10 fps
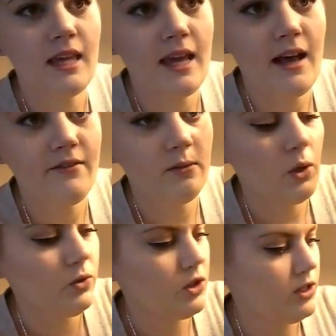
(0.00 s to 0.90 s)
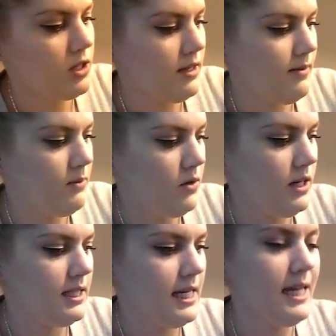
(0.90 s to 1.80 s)
They have emotions on them.
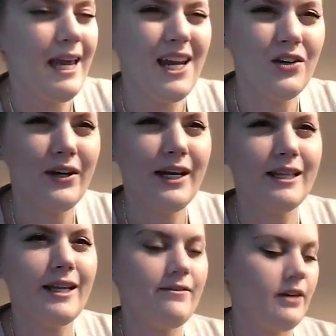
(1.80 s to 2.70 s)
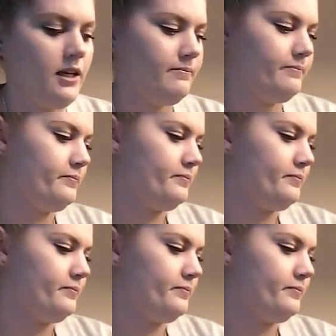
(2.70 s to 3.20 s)
It's like caring, loving.